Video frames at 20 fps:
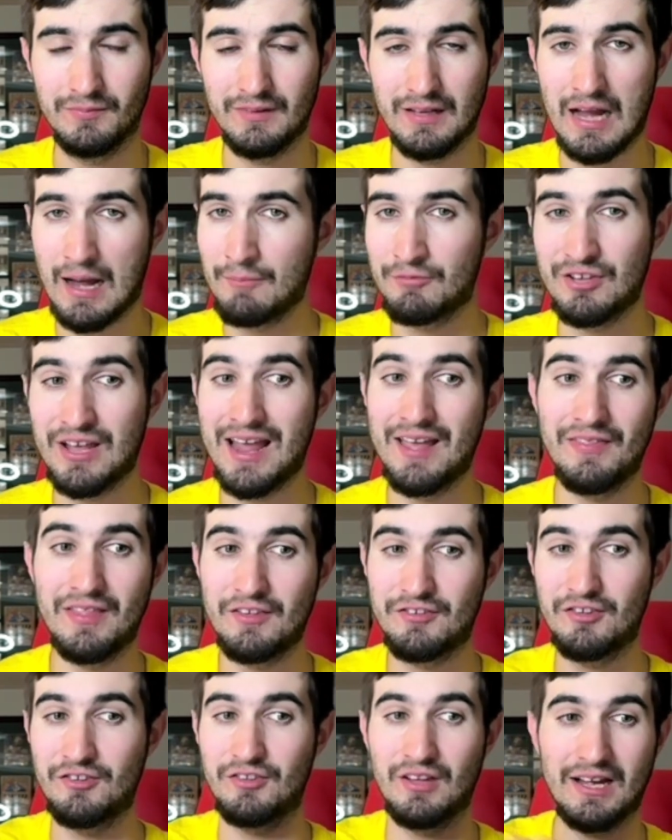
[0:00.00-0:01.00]
I'm saying
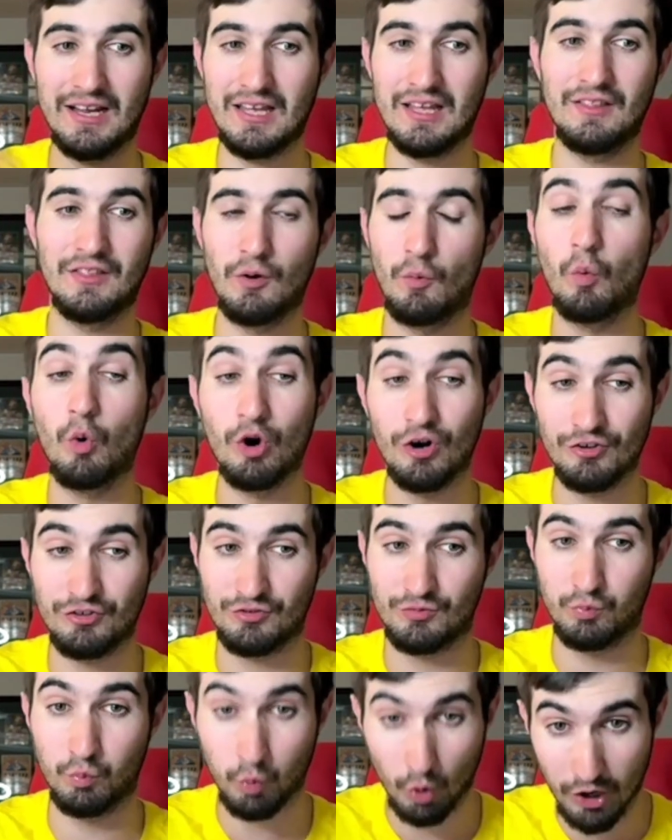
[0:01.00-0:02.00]
this is like the
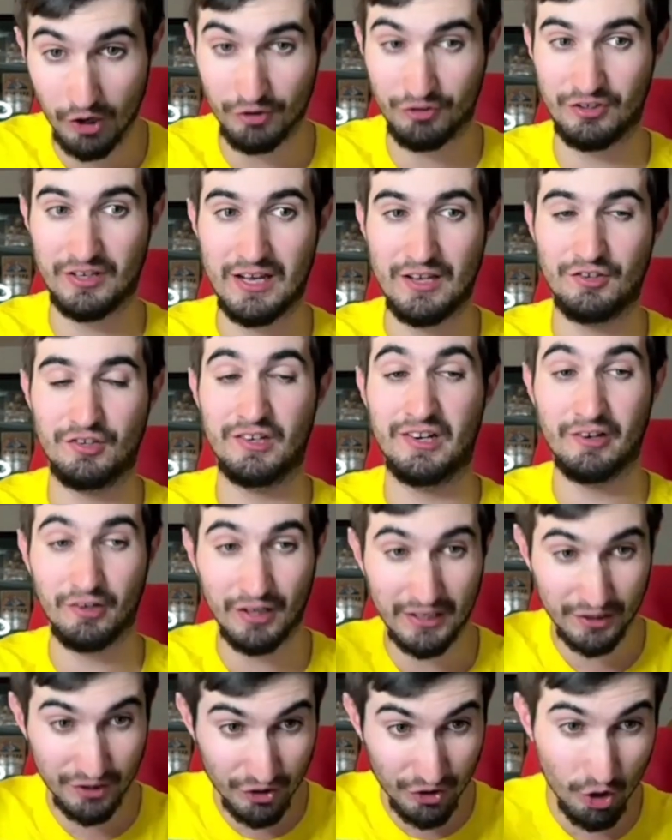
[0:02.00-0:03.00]
worst case scenario.
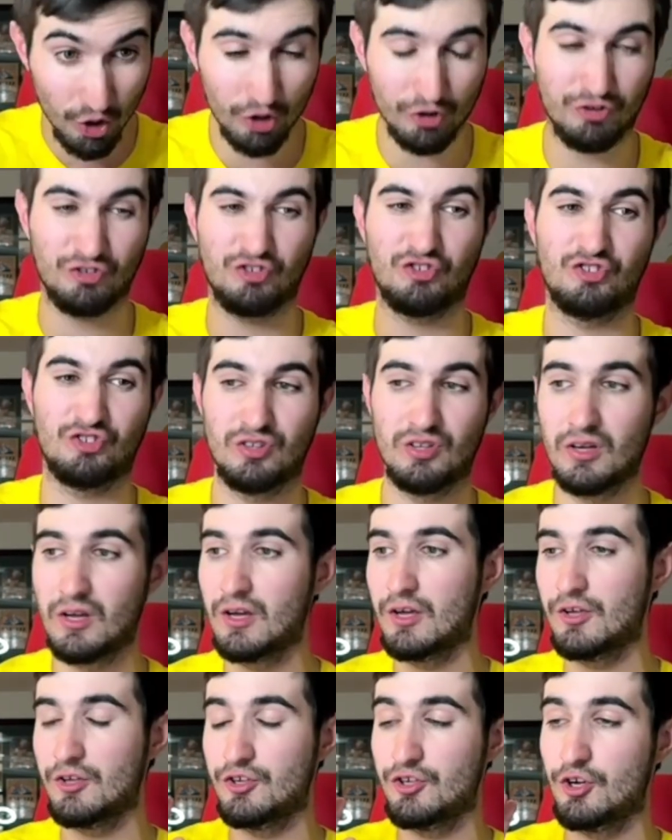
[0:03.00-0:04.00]
Like your
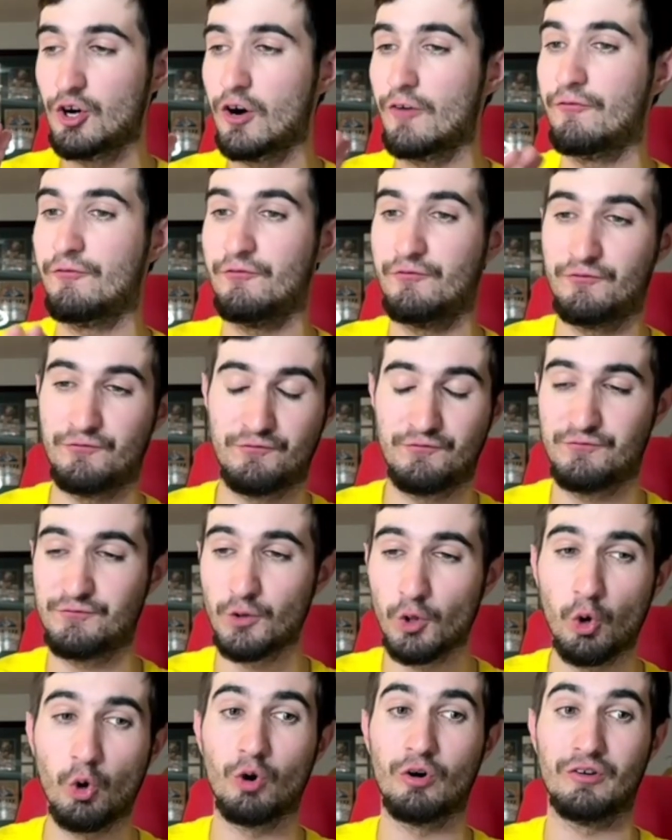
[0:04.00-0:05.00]

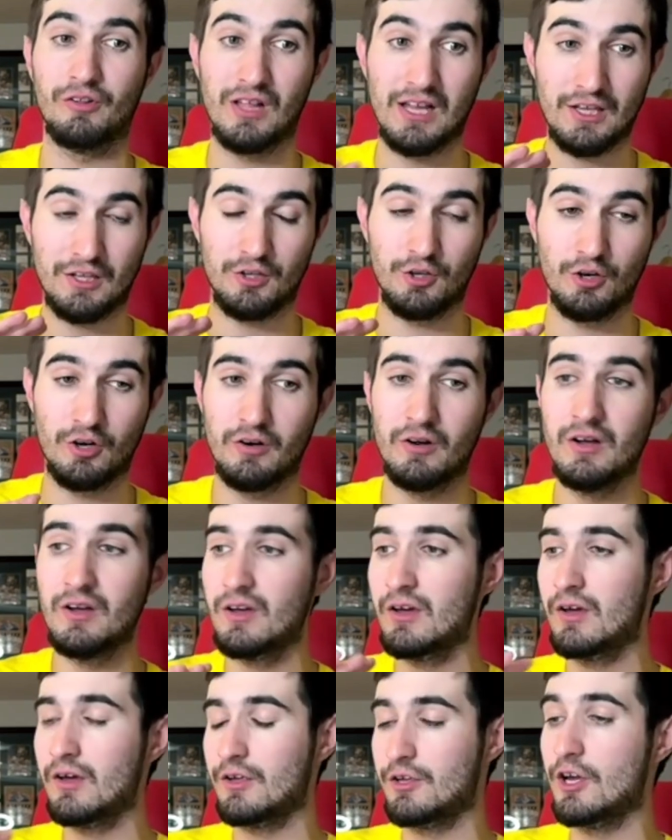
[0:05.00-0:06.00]
floor, like your
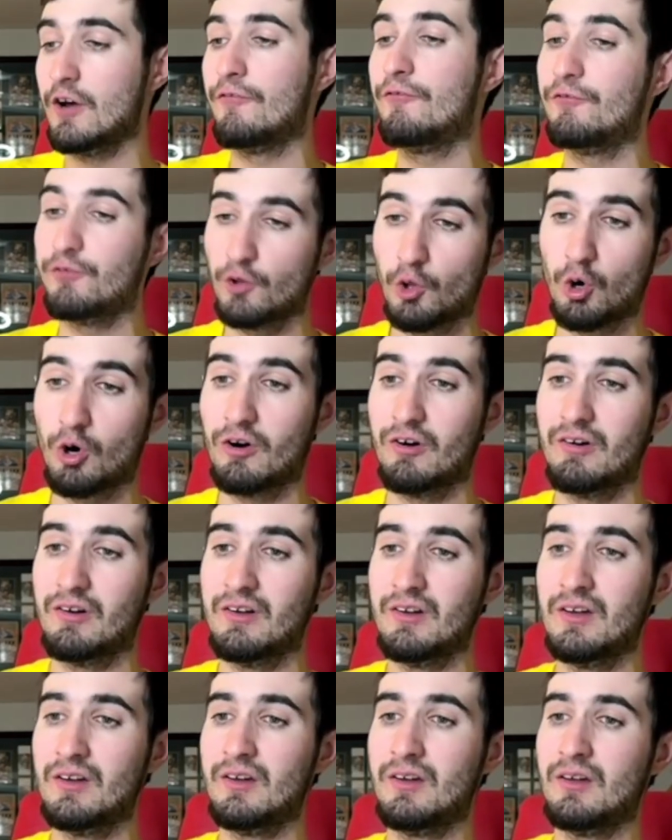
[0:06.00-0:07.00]
floor
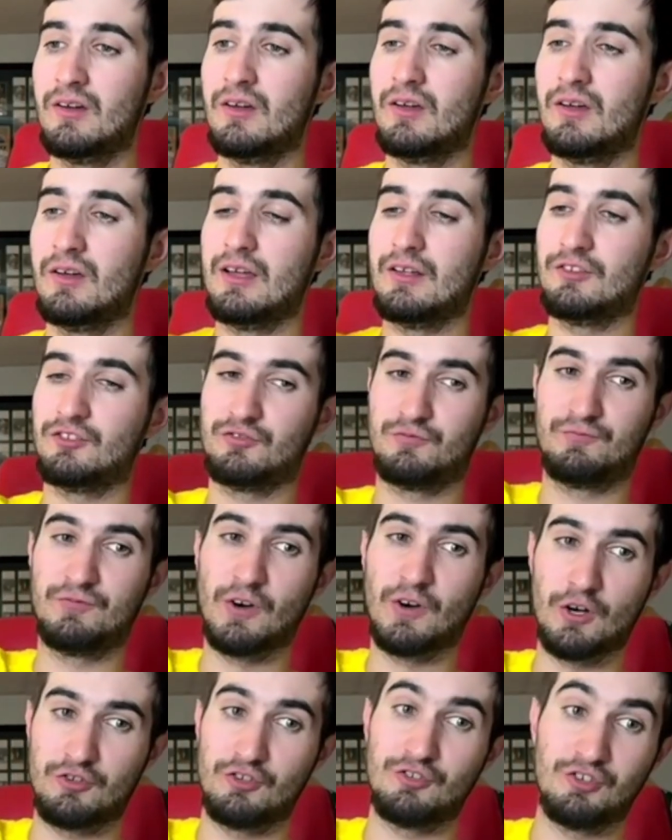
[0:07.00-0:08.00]

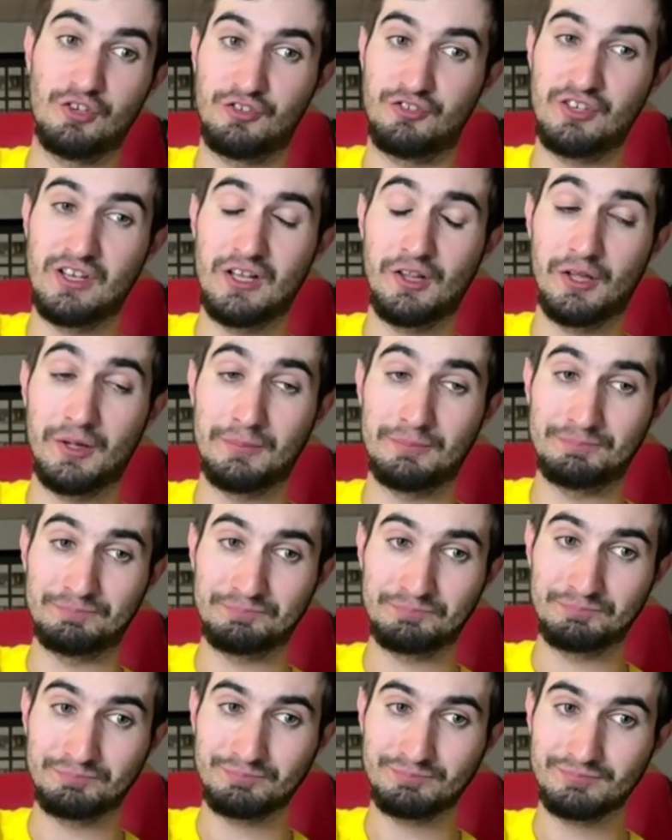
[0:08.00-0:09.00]
versus your ceiling.
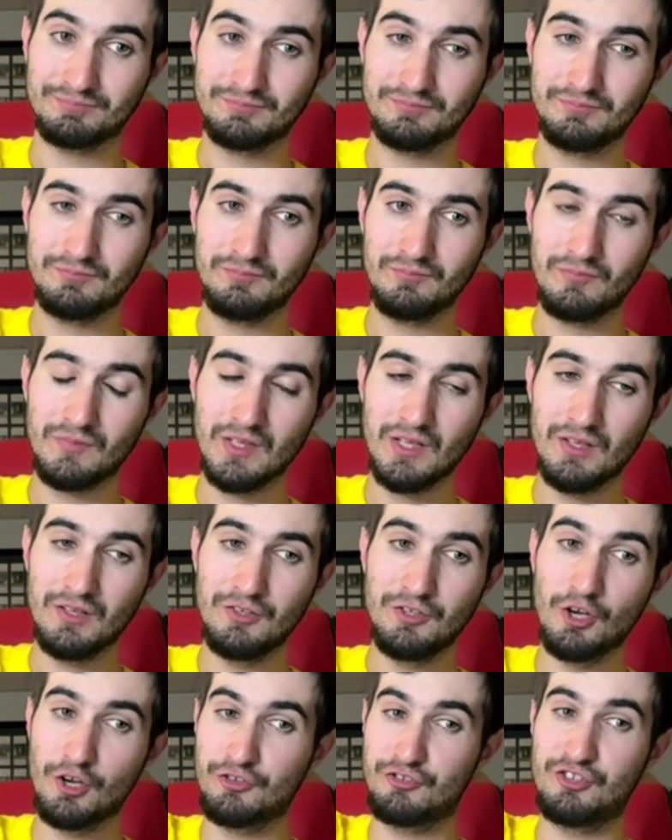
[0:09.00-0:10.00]

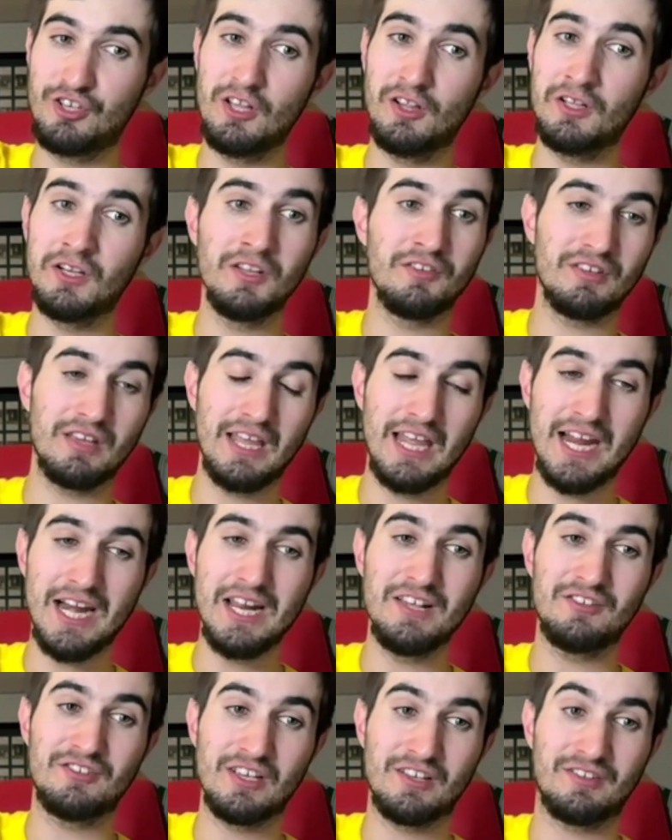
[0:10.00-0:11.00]
Your ceiling is
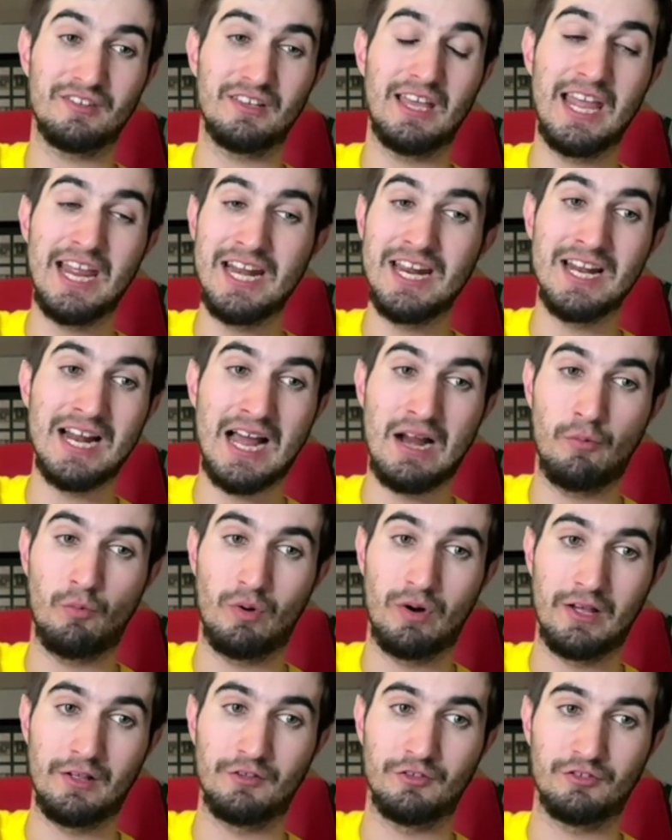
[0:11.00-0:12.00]
86, 89
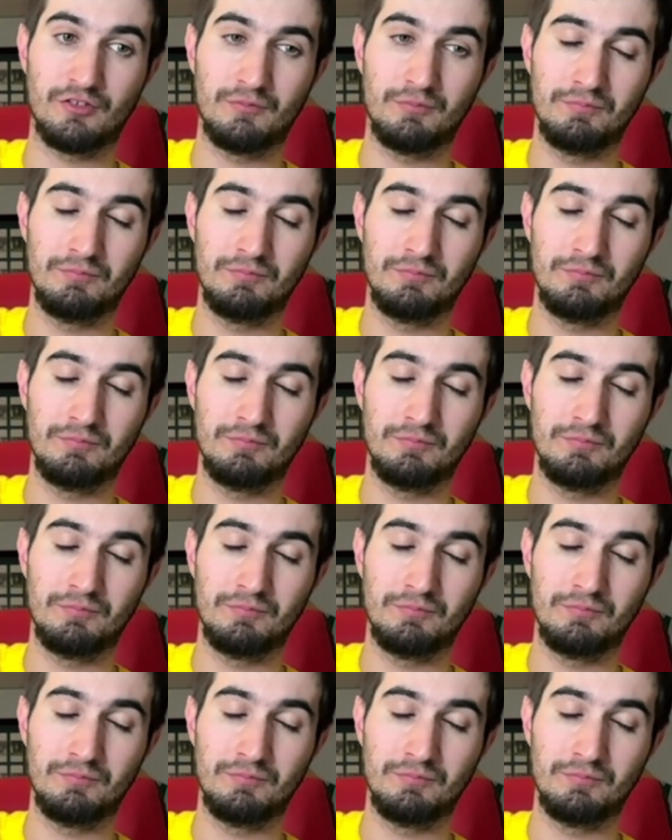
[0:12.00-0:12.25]
wins.